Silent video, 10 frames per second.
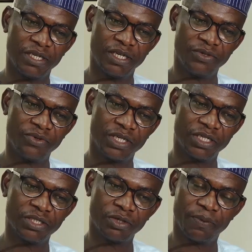
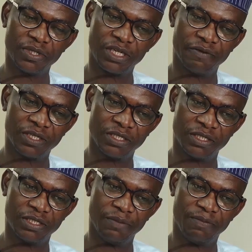Education Support
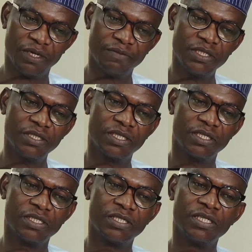Services Department
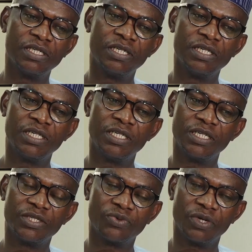
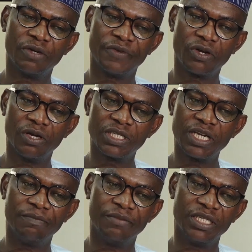is one of the
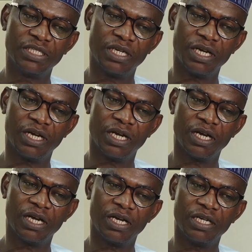content-based
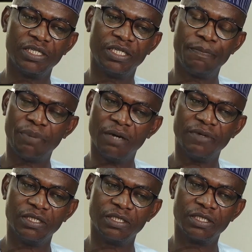
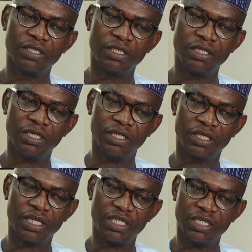departments
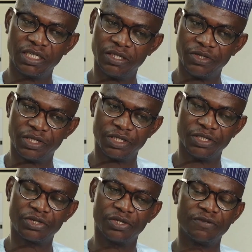in Tertiary
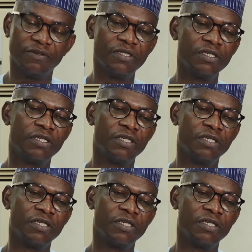Education Trust Fund.